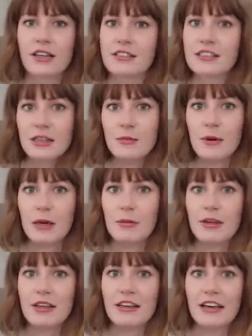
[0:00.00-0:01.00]
they see the
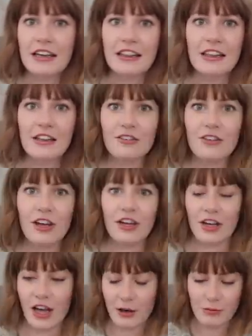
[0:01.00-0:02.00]
baby and there's
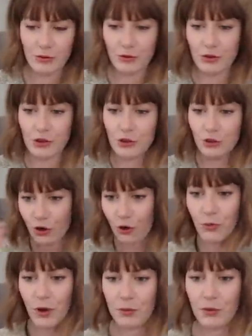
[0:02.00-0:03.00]
like absolutely
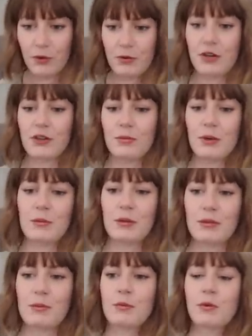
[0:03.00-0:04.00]
no bubble around the
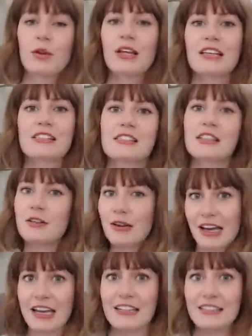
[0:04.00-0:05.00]
baby. People like stick their
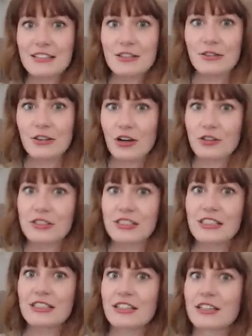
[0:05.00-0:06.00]
hands in your car
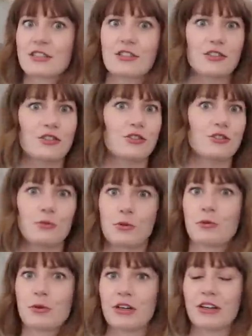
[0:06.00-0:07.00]
seat and it's just
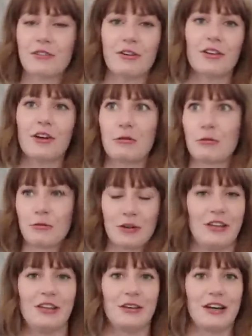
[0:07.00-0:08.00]
super weird. I found that
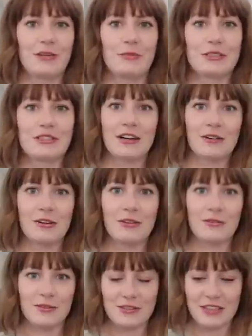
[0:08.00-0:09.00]
really kind of bizarre when
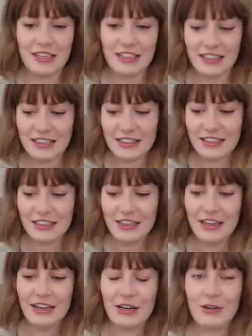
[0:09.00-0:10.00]
I first had a kid
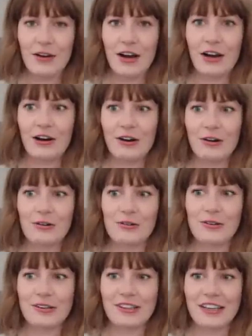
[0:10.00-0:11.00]
of how